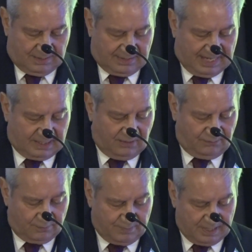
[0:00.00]
Thank you
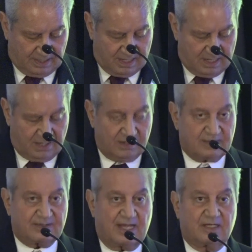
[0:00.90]
for being here,
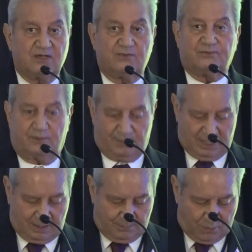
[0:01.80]
and thank you for
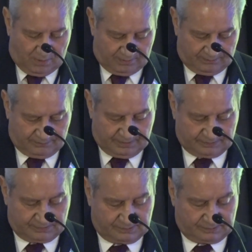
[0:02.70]
being part of
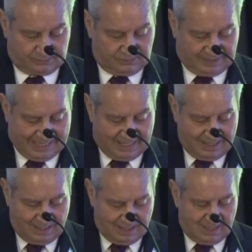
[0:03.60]
this
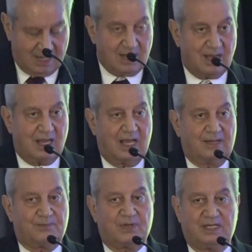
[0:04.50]
today,
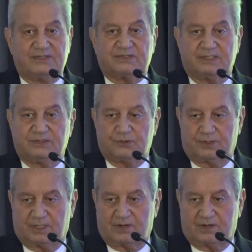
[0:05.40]
and please enjoy the